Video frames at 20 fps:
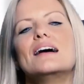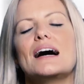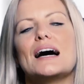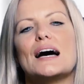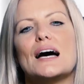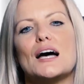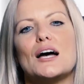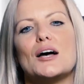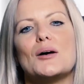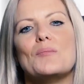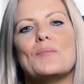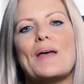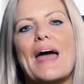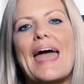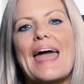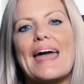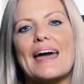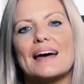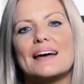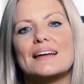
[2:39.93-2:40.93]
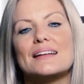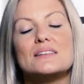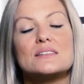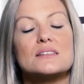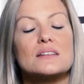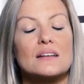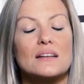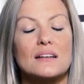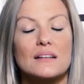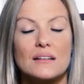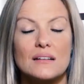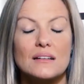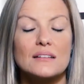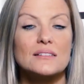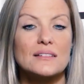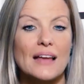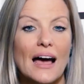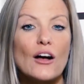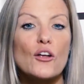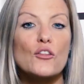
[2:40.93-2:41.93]
And
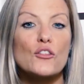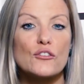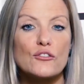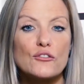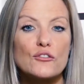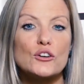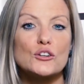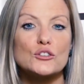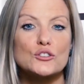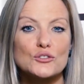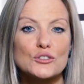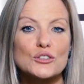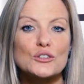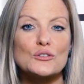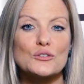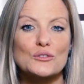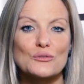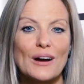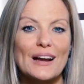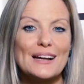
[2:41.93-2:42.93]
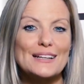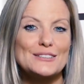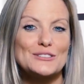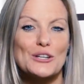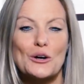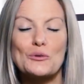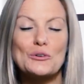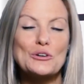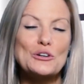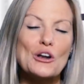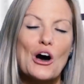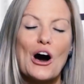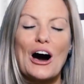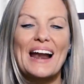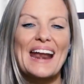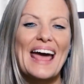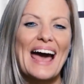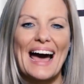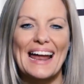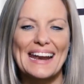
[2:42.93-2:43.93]
tell the full truth, right? Don't
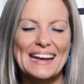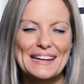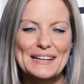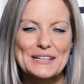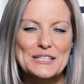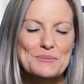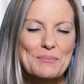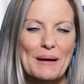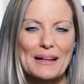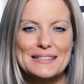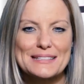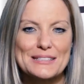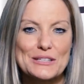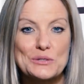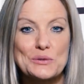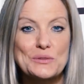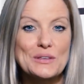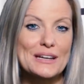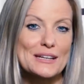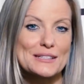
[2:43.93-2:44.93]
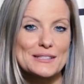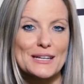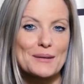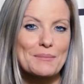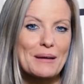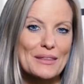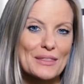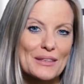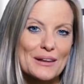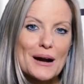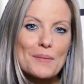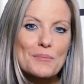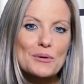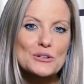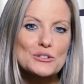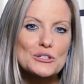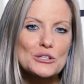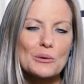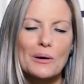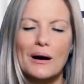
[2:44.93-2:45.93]
not add an expense because you think it's going to make the number
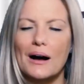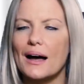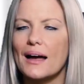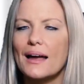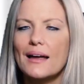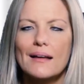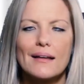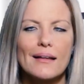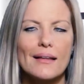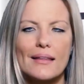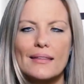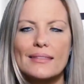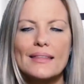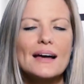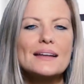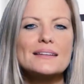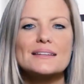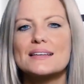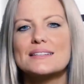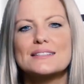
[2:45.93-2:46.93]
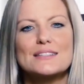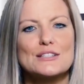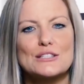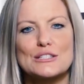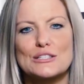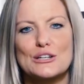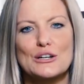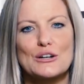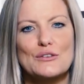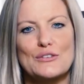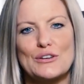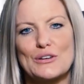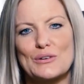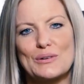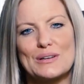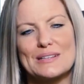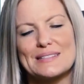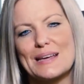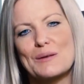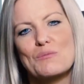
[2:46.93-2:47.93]
too high. That doesn't serve you
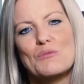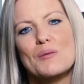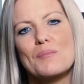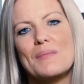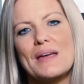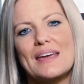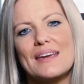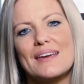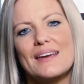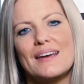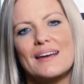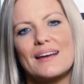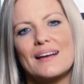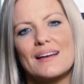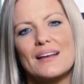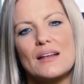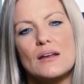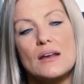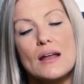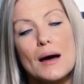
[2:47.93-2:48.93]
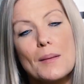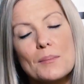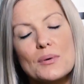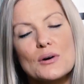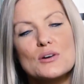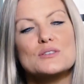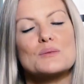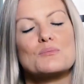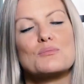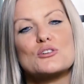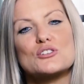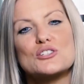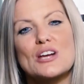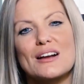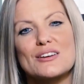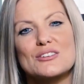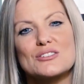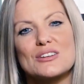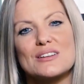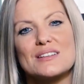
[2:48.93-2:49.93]
because then we're making numbers and
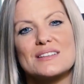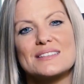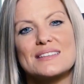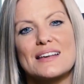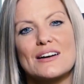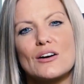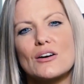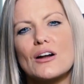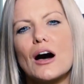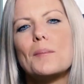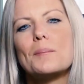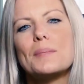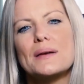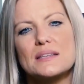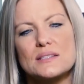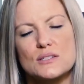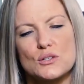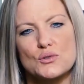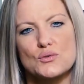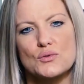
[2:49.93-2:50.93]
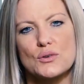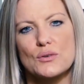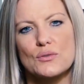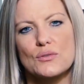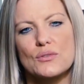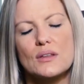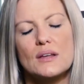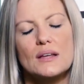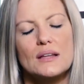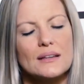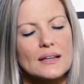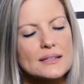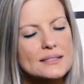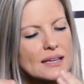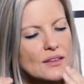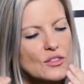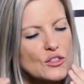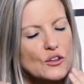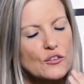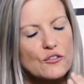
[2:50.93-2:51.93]
projections that are not based in truth. Let's
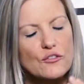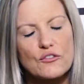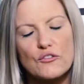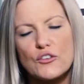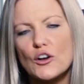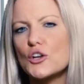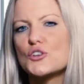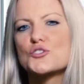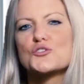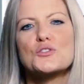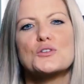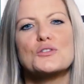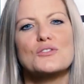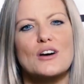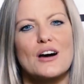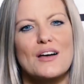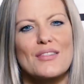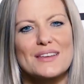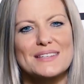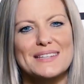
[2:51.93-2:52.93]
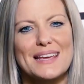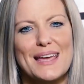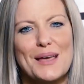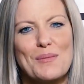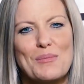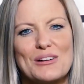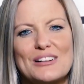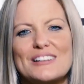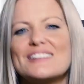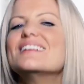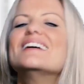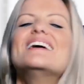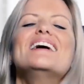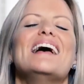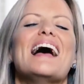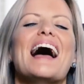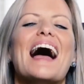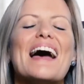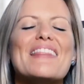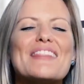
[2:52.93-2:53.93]
get the full truth on the table
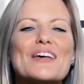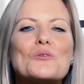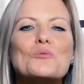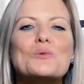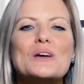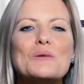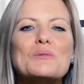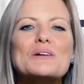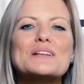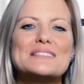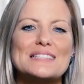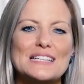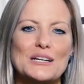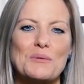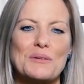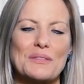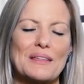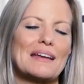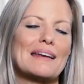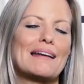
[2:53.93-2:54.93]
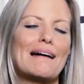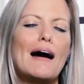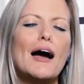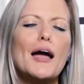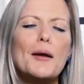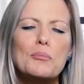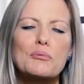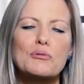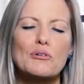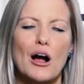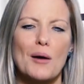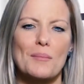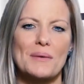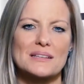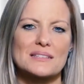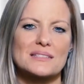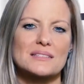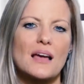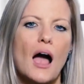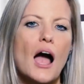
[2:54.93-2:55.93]
and then we will deal with it. I promise.
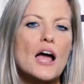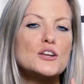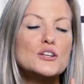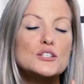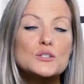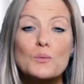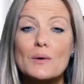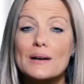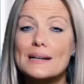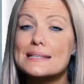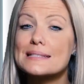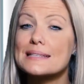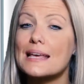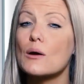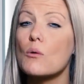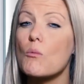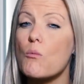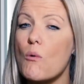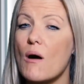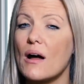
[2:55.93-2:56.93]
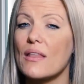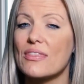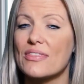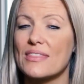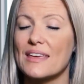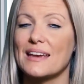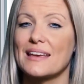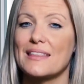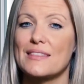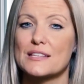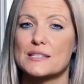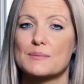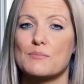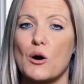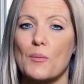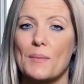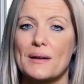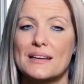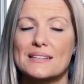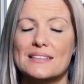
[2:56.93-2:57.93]
I just want to say one thing in this
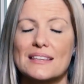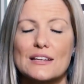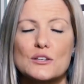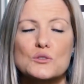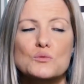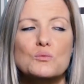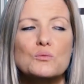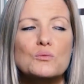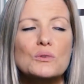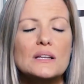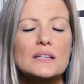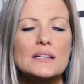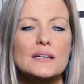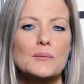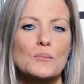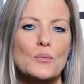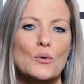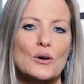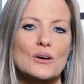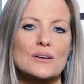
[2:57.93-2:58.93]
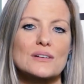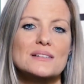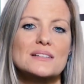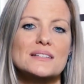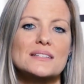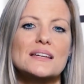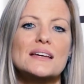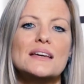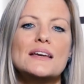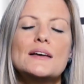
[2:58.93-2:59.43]
moment because I think it's really important.